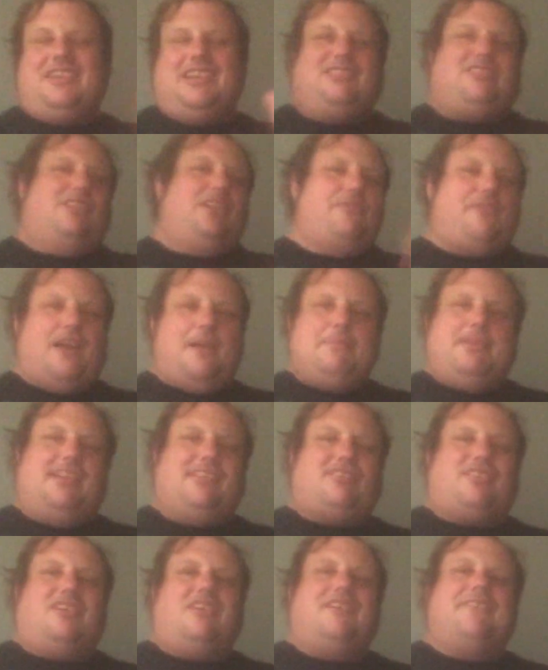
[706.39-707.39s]
It's only 5
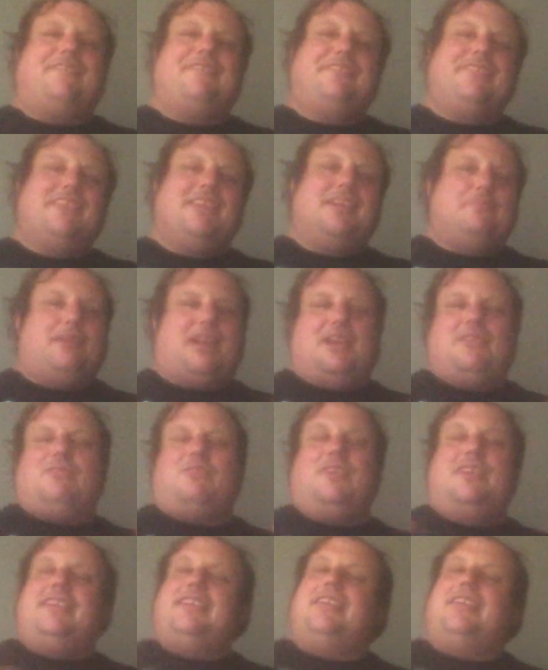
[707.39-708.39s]
minutes long, but I've
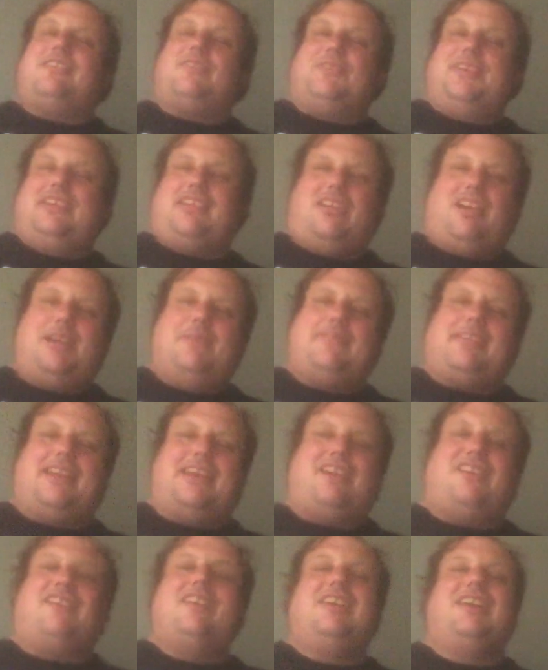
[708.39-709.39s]
ridden it 3 times
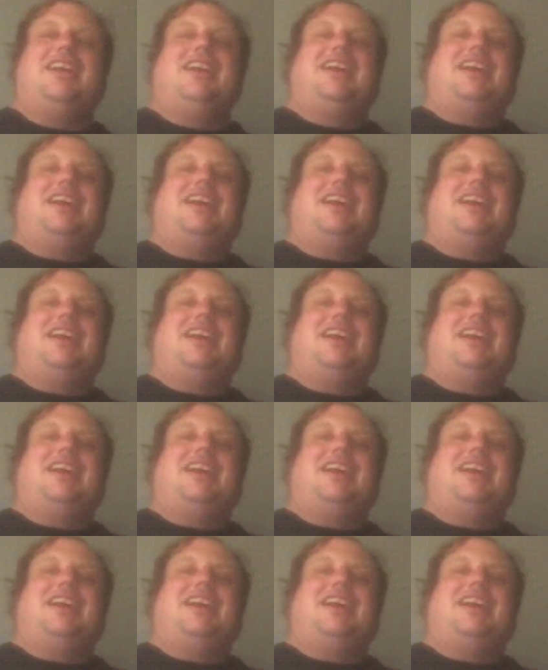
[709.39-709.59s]
now,